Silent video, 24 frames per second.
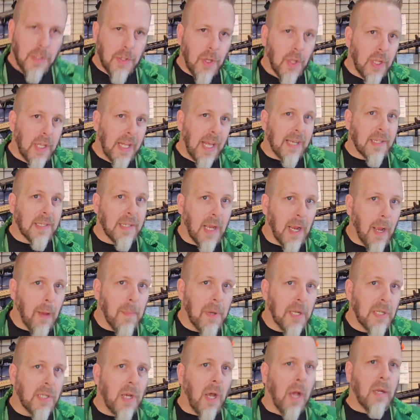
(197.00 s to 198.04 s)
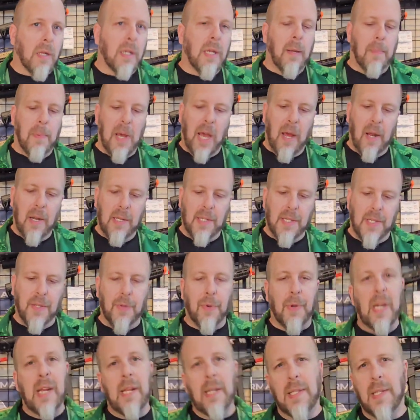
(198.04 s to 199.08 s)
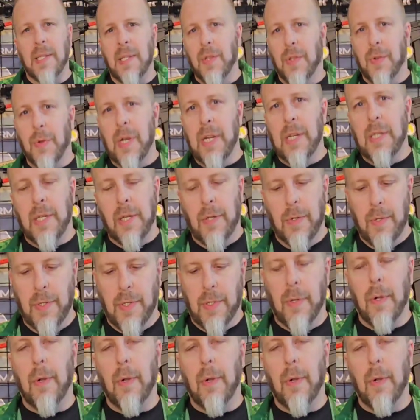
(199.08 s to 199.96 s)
So the next thing I'm going to talk to you about is 3s and 3.2s,